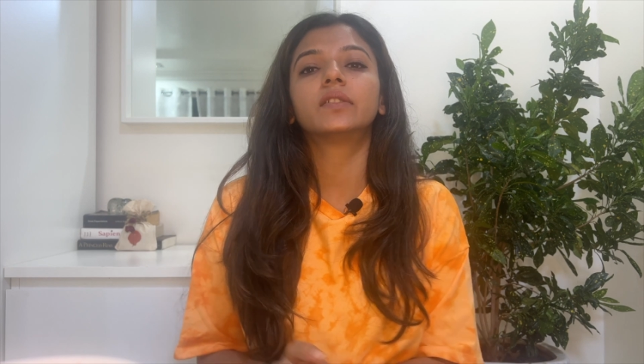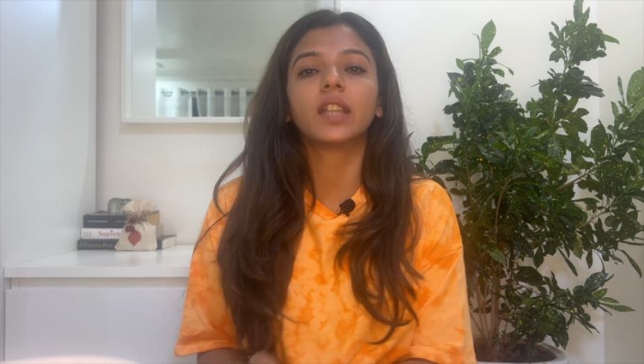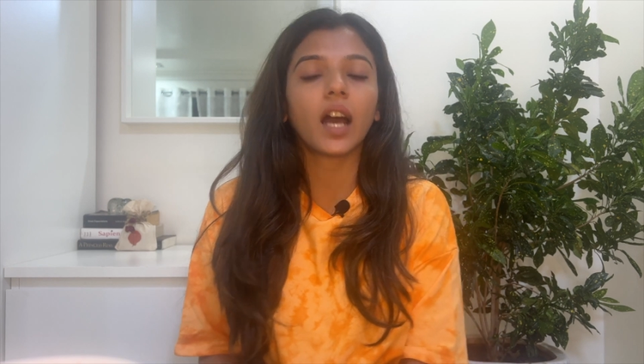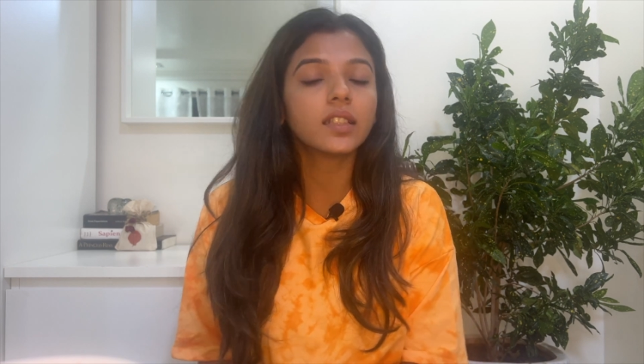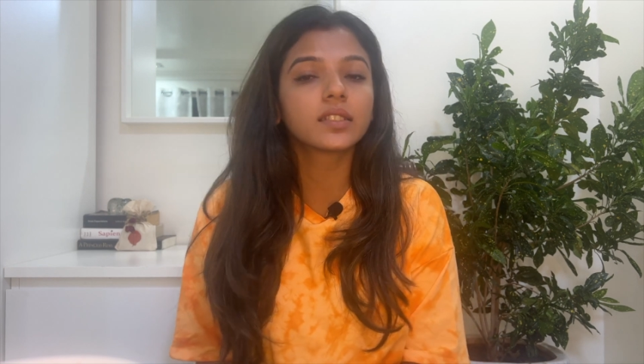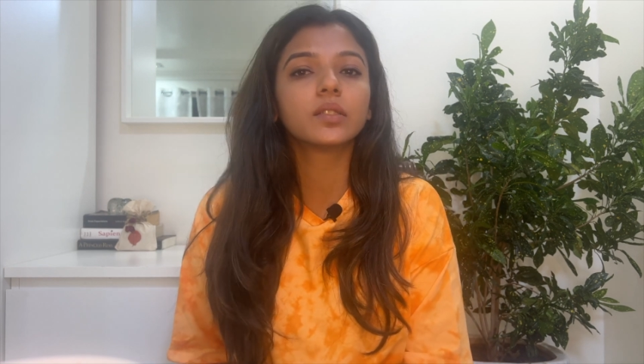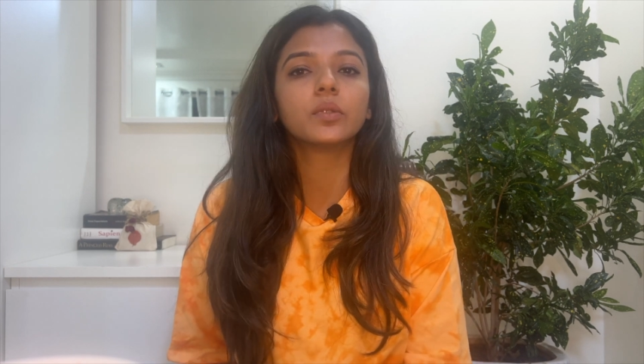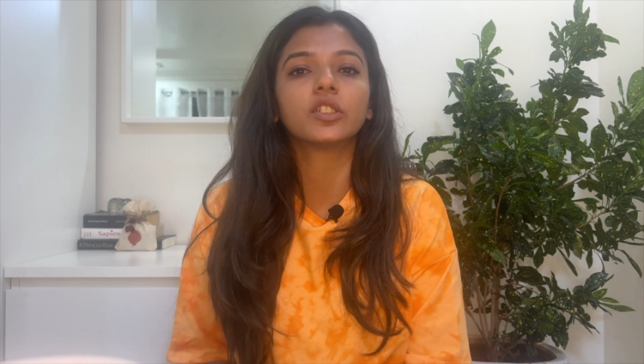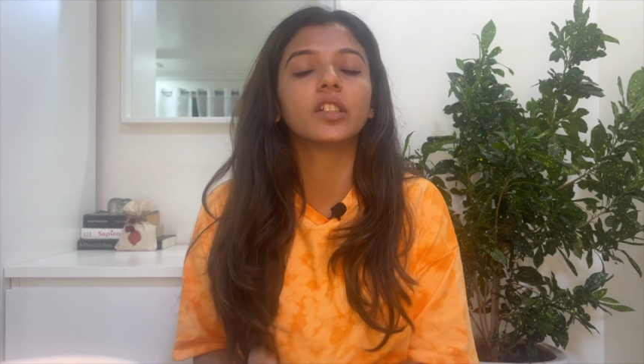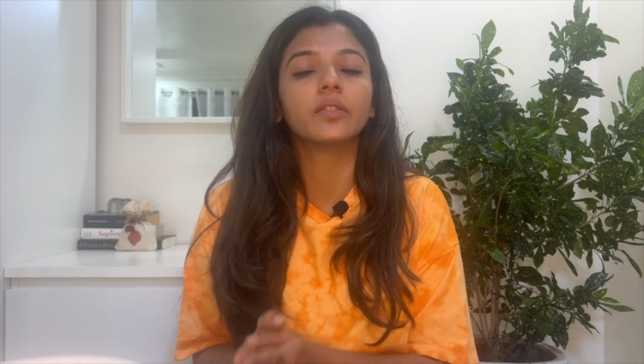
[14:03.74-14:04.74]
tasks
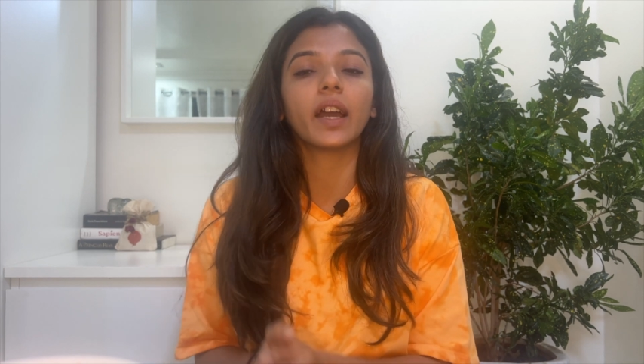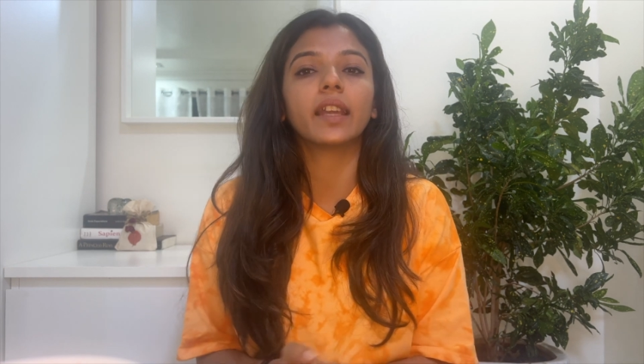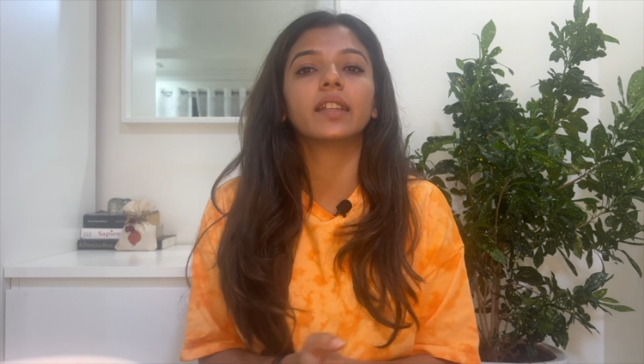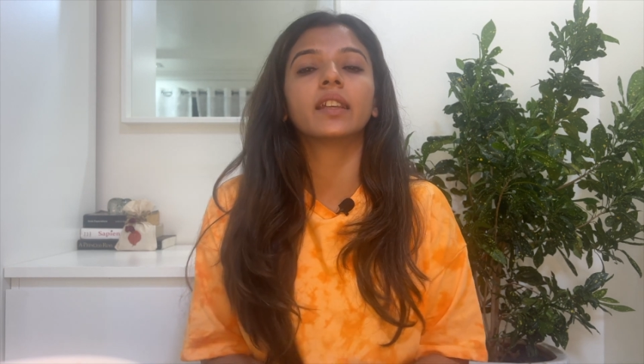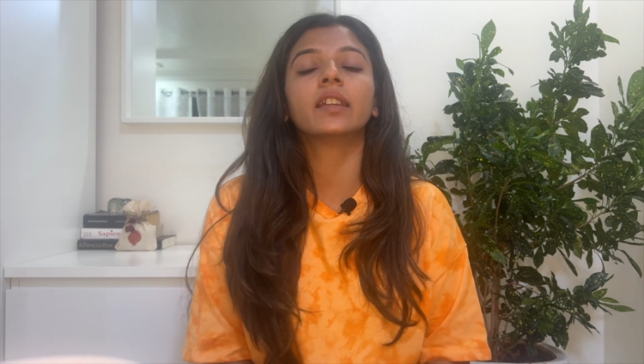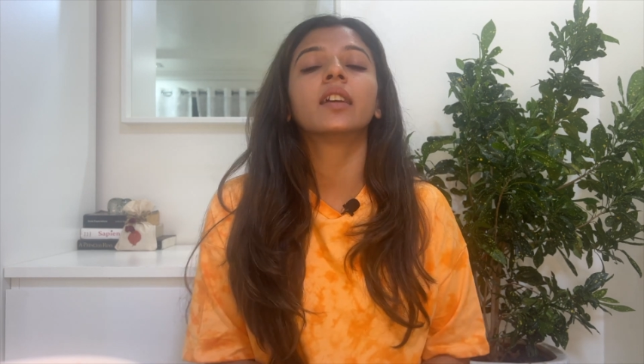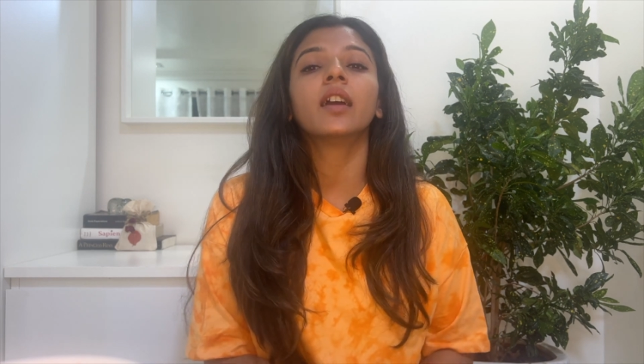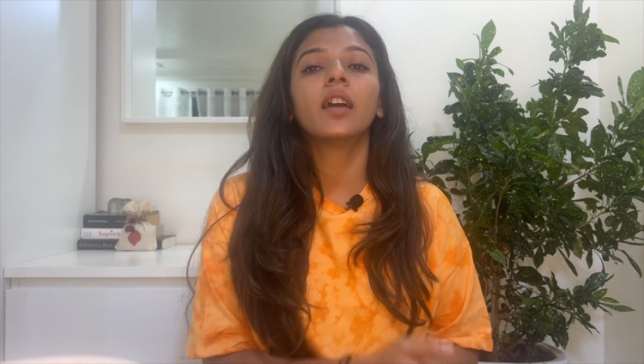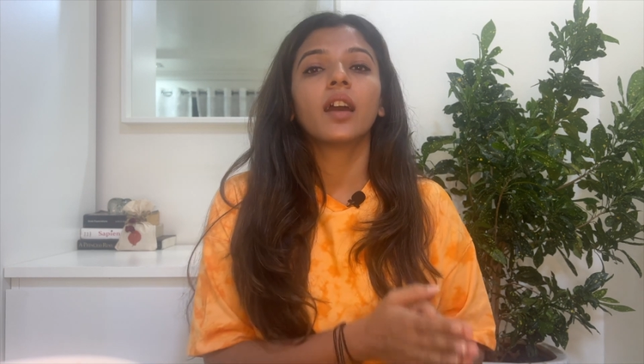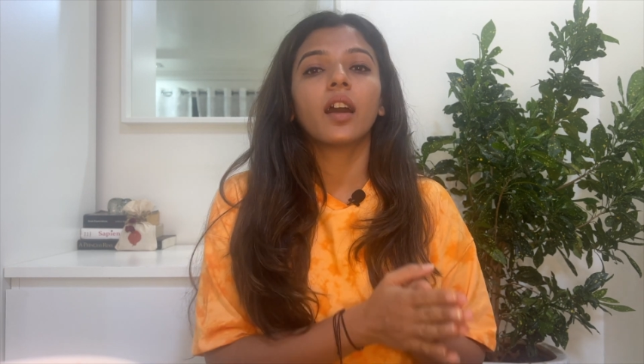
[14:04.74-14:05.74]
which are divided
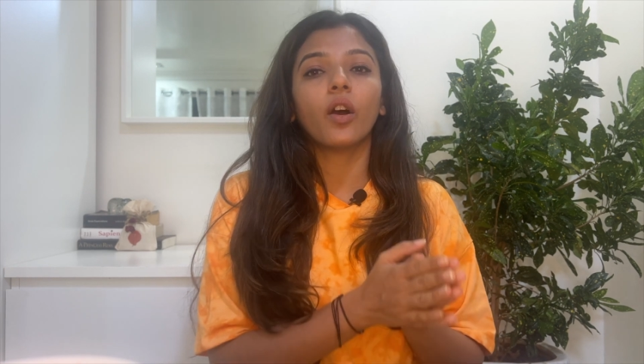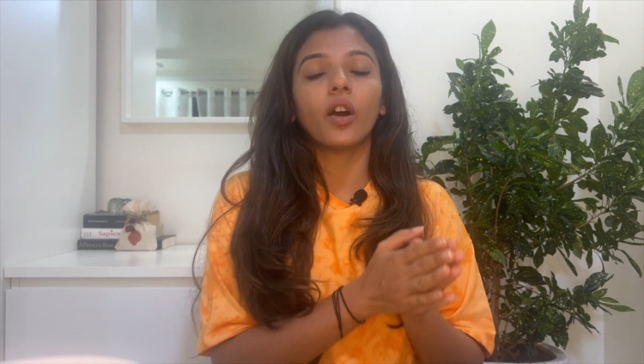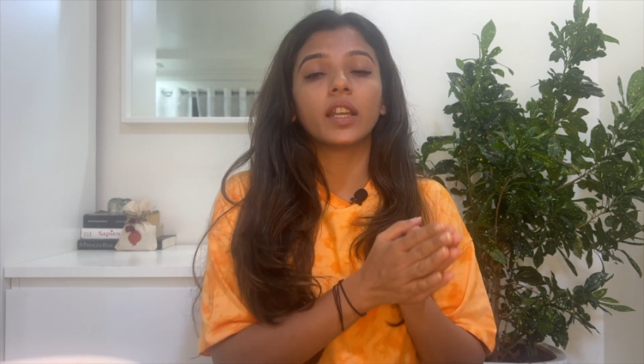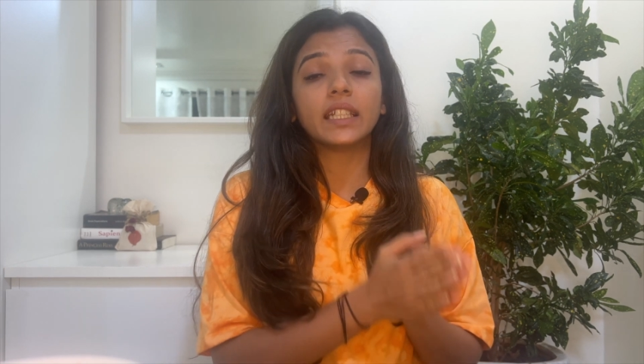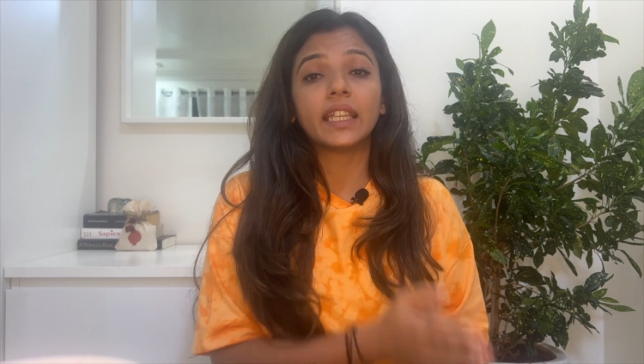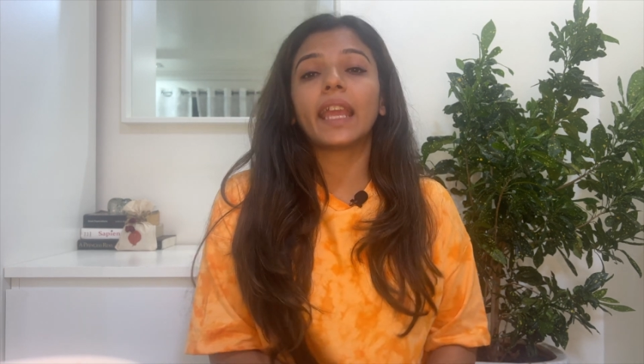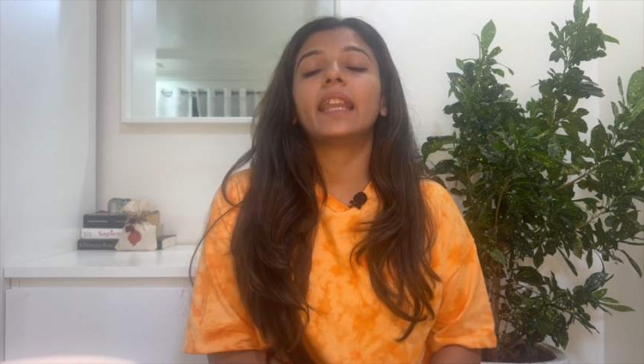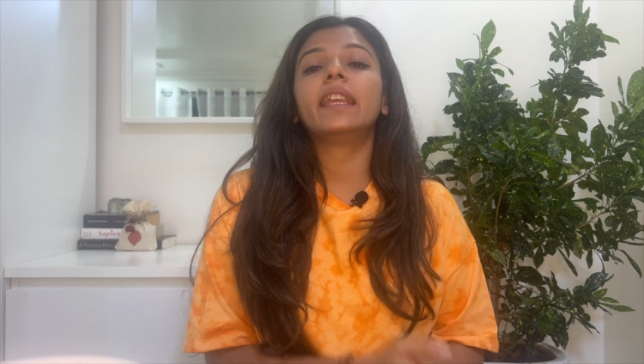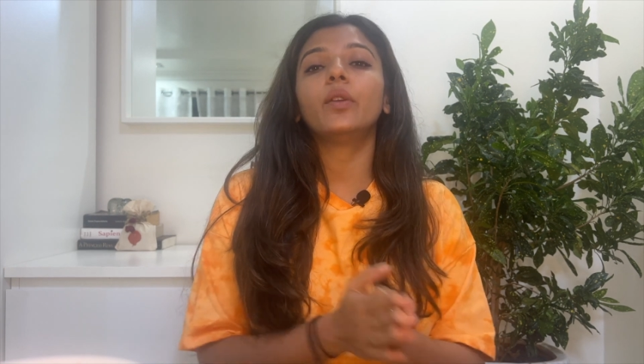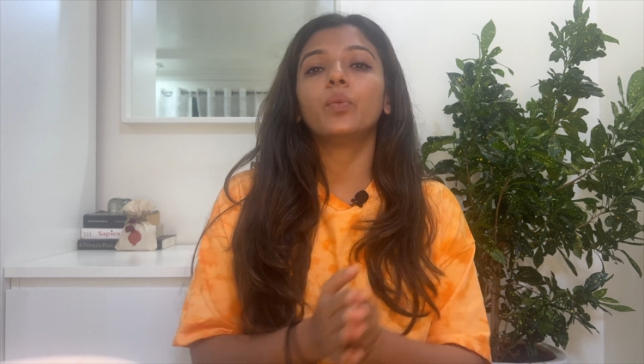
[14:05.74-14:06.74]
on daily,